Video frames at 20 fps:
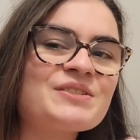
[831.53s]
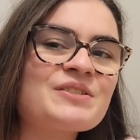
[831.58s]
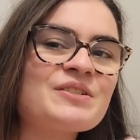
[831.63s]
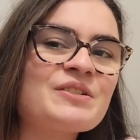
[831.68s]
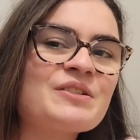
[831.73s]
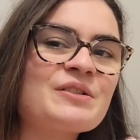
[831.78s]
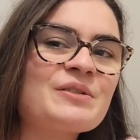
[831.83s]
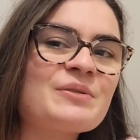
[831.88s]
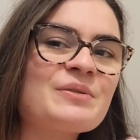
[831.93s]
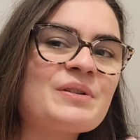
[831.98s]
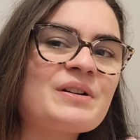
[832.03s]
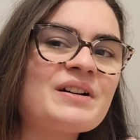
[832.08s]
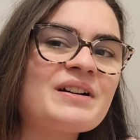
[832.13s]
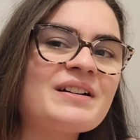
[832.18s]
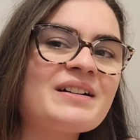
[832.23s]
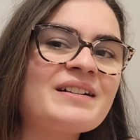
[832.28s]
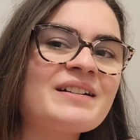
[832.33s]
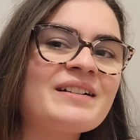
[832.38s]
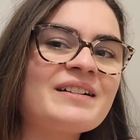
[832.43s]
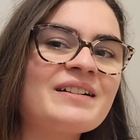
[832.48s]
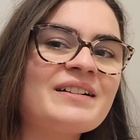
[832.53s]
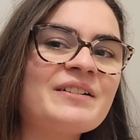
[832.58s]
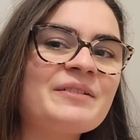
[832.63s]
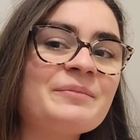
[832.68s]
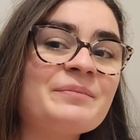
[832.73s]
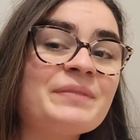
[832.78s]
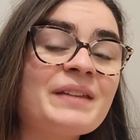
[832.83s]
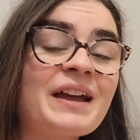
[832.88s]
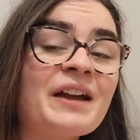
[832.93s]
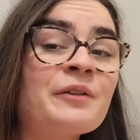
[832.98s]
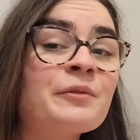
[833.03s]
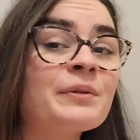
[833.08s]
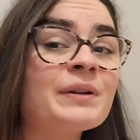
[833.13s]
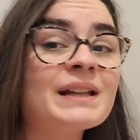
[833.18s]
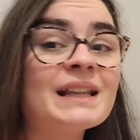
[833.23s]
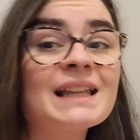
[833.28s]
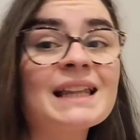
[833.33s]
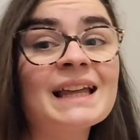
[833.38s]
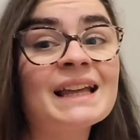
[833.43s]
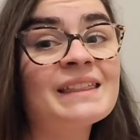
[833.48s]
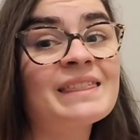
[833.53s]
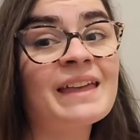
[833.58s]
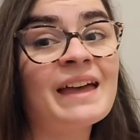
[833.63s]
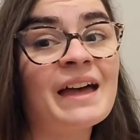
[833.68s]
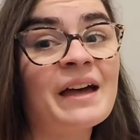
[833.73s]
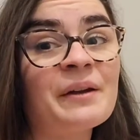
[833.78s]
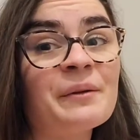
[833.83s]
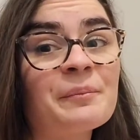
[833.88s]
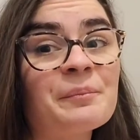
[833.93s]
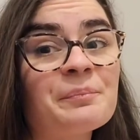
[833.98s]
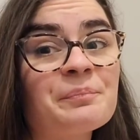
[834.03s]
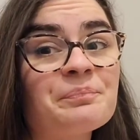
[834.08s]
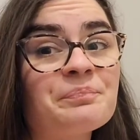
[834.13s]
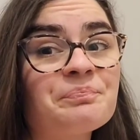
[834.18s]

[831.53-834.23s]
So yeah, I really like that.